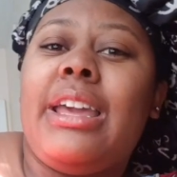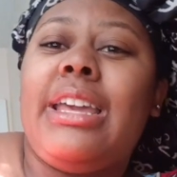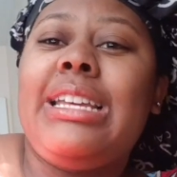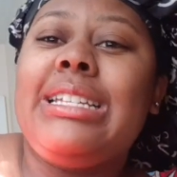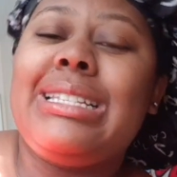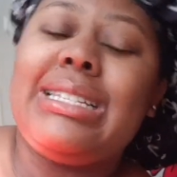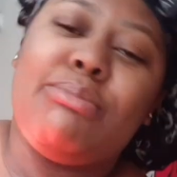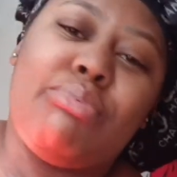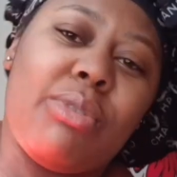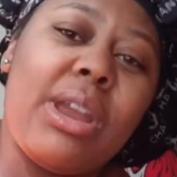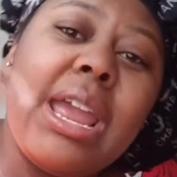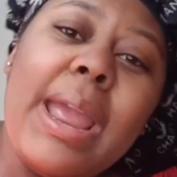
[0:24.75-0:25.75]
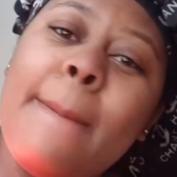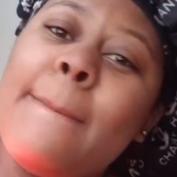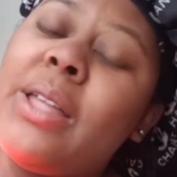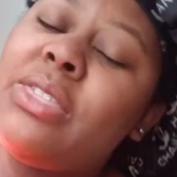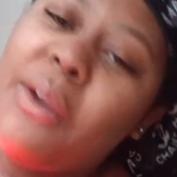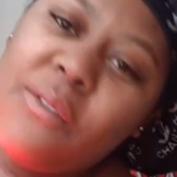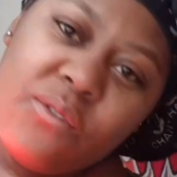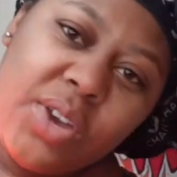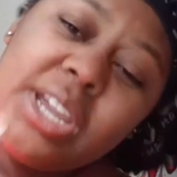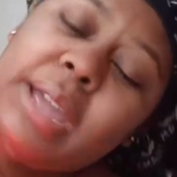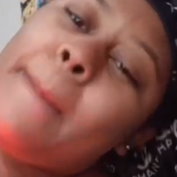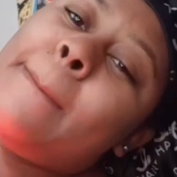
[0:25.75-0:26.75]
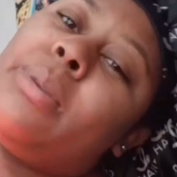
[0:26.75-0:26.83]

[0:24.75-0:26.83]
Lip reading: it's spring motherfreaking